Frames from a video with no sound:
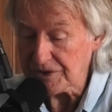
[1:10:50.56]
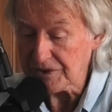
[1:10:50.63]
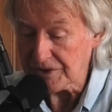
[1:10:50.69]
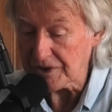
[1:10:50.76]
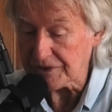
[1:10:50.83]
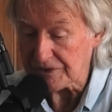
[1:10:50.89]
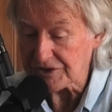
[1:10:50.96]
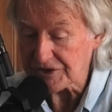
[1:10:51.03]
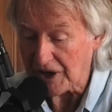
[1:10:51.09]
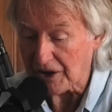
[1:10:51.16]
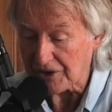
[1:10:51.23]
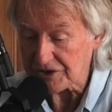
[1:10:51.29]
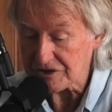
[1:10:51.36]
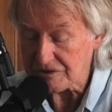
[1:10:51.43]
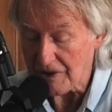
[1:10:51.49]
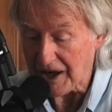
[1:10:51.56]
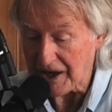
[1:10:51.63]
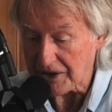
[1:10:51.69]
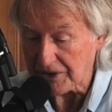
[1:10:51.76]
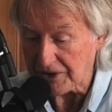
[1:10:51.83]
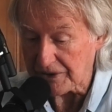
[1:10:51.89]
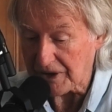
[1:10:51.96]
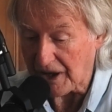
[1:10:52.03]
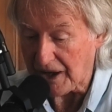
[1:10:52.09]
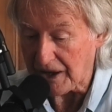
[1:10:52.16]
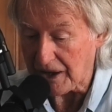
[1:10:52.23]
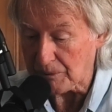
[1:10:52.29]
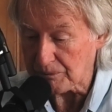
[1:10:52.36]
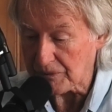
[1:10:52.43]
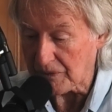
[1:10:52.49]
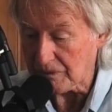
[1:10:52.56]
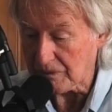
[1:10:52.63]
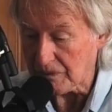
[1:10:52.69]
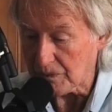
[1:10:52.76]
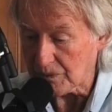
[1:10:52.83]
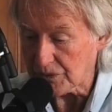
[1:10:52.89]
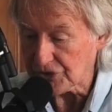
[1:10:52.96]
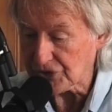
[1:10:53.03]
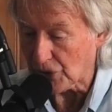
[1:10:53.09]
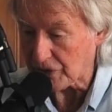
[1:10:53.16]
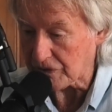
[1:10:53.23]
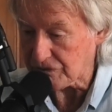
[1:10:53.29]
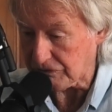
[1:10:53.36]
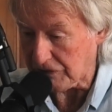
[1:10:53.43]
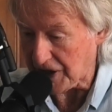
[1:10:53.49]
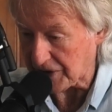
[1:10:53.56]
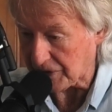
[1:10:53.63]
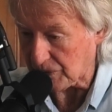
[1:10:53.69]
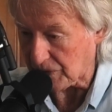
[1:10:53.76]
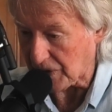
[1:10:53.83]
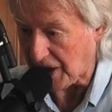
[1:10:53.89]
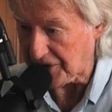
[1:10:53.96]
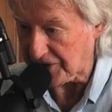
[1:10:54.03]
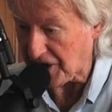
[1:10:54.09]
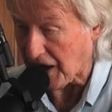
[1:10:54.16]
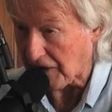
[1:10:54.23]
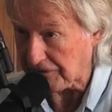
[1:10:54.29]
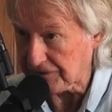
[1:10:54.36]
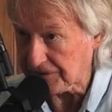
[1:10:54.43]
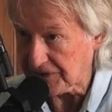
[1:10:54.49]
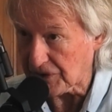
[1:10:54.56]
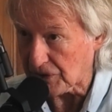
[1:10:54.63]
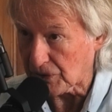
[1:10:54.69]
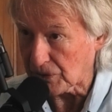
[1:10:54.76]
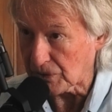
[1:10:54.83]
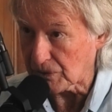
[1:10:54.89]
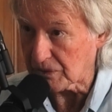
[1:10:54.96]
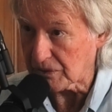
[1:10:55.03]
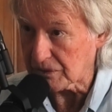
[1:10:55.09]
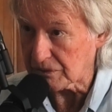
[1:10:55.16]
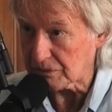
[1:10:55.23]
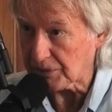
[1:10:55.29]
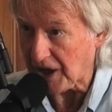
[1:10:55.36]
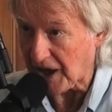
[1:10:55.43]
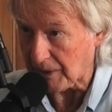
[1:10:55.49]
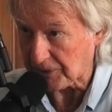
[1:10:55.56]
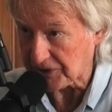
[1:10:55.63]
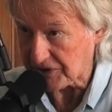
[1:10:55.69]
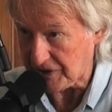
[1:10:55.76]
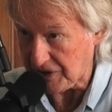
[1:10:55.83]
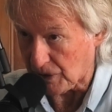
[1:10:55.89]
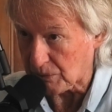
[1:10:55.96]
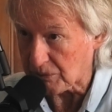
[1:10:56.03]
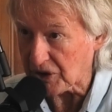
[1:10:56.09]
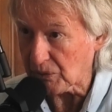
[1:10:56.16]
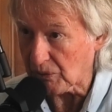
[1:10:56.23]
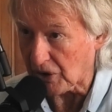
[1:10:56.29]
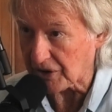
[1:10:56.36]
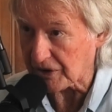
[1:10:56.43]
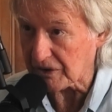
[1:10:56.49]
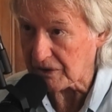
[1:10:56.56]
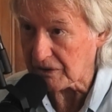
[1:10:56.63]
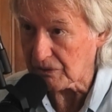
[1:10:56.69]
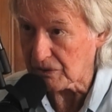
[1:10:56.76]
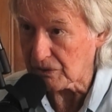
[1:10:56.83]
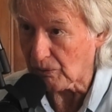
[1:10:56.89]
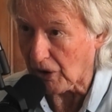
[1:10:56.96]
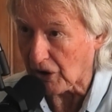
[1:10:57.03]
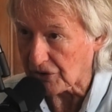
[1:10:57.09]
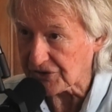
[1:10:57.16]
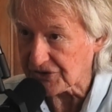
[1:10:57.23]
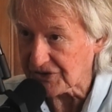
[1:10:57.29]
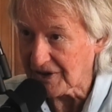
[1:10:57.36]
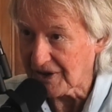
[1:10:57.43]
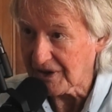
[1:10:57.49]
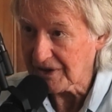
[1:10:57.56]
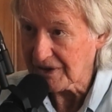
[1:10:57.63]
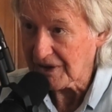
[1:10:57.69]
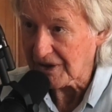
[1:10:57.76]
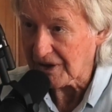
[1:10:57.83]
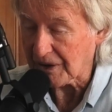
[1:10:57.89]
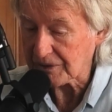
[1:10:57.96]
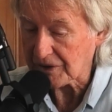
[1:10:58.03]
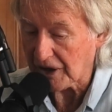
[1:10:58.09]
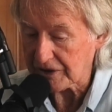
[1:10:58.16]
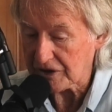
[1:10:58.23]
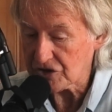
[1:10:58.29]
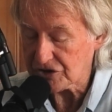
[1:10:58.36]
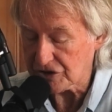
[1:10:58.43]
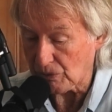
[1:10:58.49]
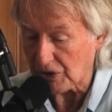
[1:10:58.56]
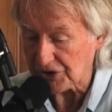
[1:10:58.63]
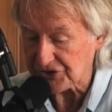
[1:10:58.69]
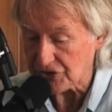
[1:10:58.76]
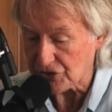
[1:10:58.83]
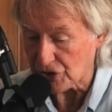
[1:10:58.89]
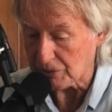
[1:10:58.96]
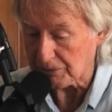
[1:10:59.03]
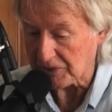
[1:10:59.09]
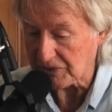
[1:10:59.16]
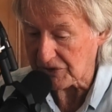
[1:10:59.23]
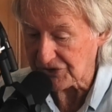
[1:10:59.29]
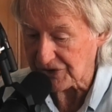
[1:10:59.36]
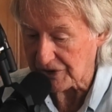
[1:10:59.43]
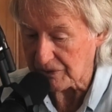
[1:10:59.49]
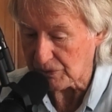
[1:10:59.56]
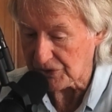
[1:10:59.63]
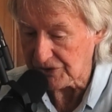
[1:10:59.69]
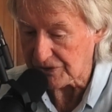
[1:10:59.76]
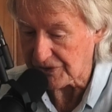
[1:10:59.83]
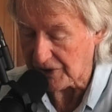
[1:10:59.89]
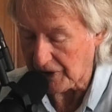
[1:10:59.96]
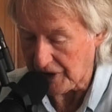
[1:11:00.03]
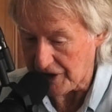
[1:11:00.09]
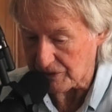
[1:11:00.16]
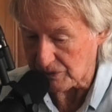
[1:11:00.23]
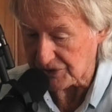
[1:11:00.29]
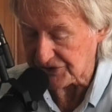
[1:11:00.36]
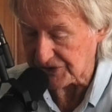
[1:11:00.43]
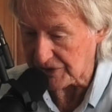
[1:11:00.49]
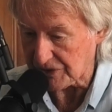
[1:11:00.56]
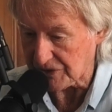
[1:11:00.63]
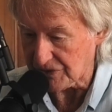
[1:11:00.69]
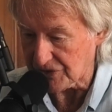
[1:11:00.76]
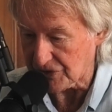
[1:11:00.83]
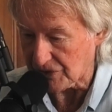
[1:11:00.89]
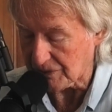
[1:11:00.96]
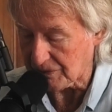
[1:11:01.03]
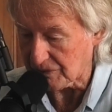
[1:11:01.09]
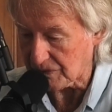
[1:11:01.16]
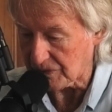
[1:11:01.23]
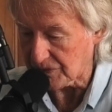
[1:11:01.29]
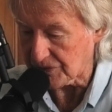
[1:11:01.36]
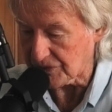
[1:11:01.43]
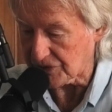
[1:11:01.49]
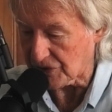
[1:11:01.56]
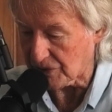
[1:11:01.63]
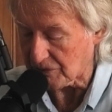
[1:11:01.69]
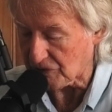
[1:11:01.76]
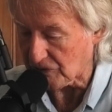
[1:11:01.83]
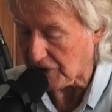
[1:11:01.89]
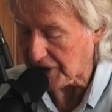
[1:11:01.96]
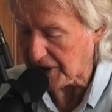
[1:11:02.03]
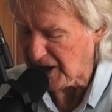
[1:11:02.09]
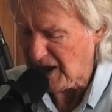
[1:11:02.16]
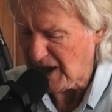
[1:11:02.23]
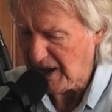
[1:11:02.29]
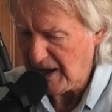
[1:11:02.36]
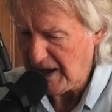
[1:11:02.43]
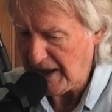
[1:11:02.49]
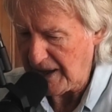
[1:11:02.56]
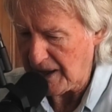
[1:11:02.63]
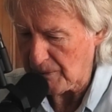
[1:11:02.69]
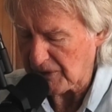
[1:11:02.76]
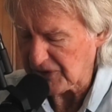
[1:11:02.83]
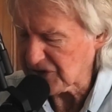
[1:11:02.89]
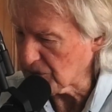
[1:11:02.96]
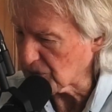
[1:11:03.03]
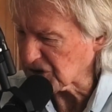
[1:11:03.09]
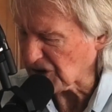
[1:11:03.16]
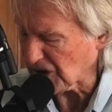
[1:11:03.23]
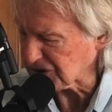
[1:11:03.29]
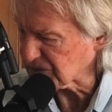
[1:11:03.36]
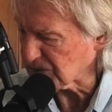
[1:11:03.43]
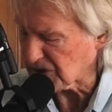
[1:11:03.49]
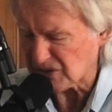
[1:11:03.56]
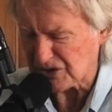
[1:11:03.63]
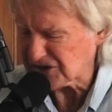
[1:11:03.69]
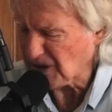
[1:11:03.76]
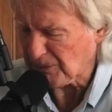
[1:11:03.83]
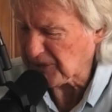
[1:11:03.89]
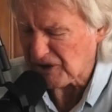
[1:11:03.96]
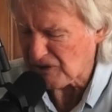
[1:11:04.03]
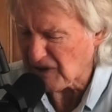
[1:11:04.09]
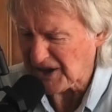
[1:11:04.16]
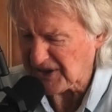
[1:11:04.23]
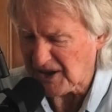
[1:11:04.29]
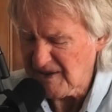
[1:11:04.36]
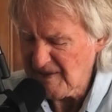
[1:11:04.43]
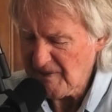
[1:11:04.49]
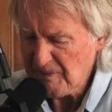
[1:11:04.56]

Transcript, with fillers: didn't sound Australian um, sort of read it enough to be able to tell me what it was. Mm-hmm. I, I, guess she was in German because it was the letter was in Ger- German writing. Um, I think it was Austrian or something or other.